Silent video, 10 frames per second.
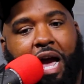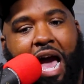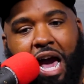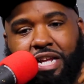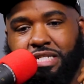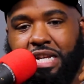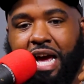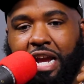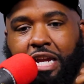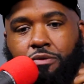How does he
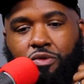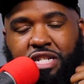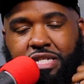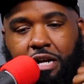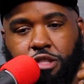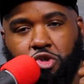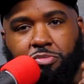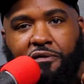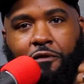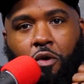not get reached out to
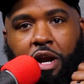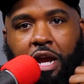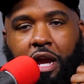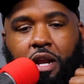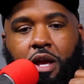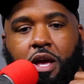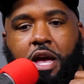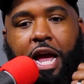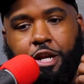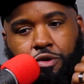beforehand
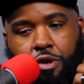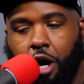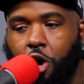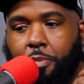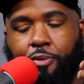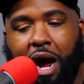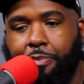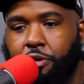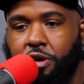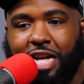and do the whole
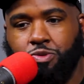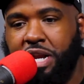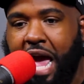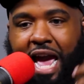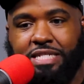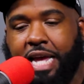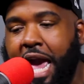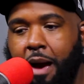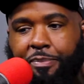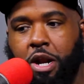proper? That's what
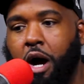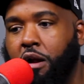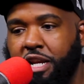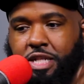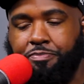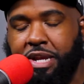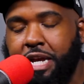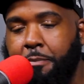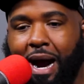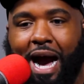ASCAP and all of these
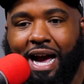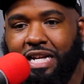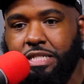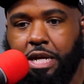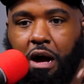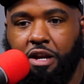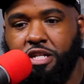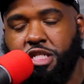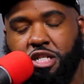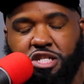BMIs and all of
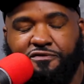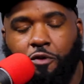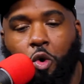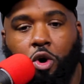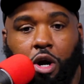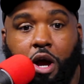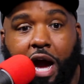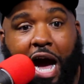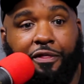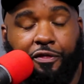this shit is for,
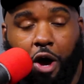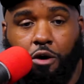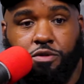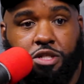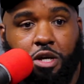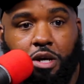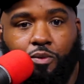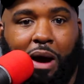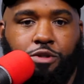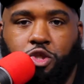I thought. Right.
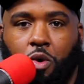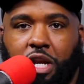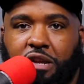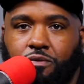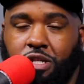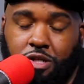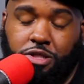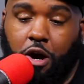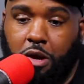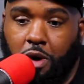Why would you want to? You
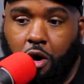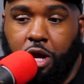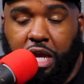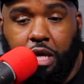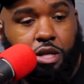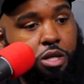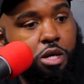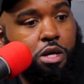thought he wasn't going to hit?